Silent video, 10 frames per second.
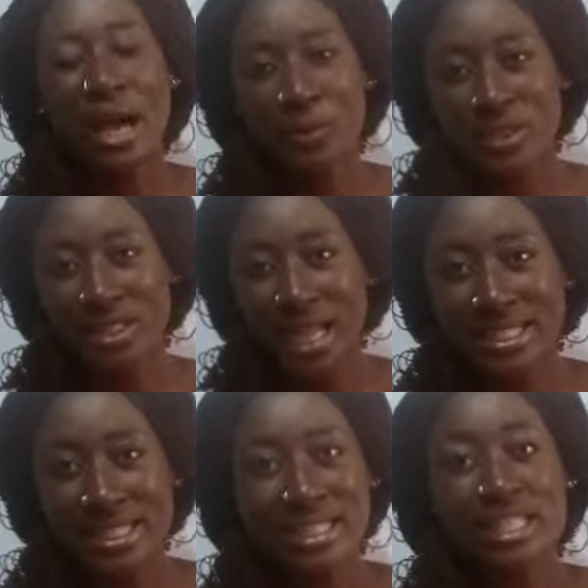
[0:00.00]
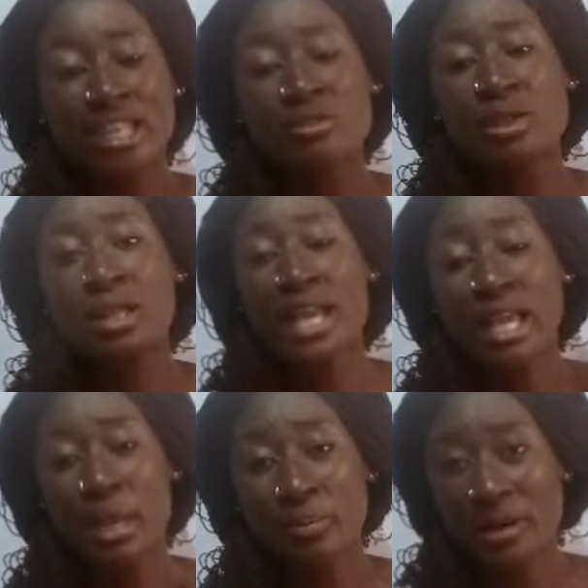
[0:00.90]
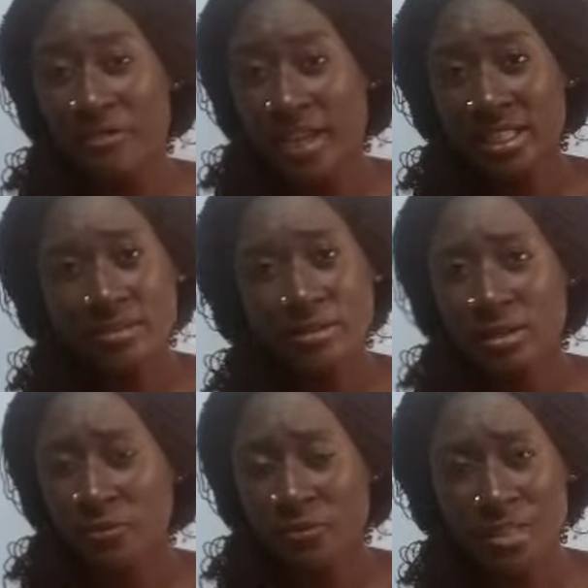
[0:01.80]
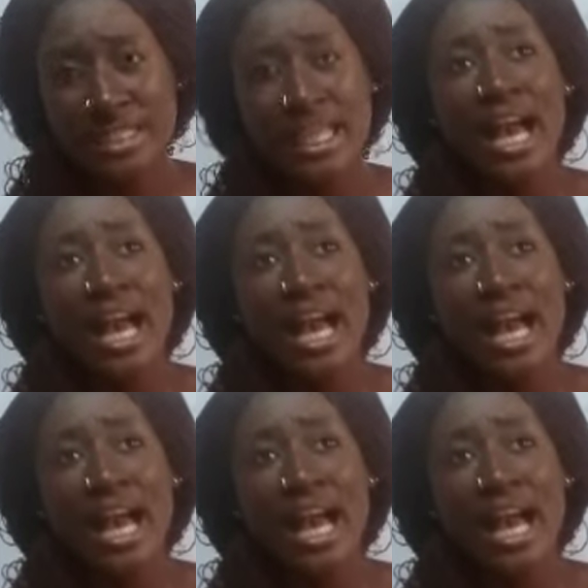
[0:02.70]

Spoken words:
and with that it gives you like a perfect fit.